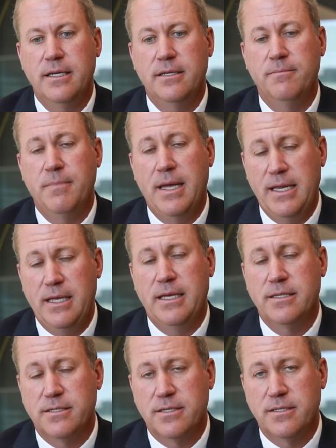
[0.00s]
in many
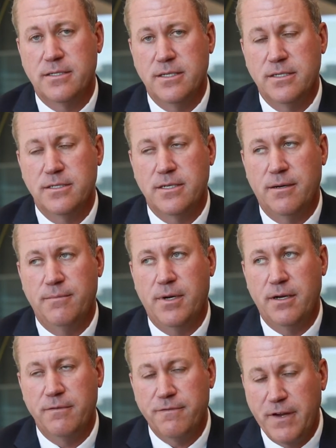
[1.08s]
instances, some
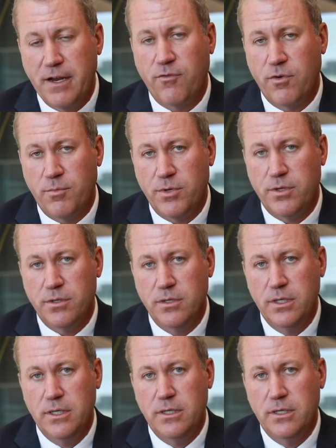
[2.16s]
unfavorable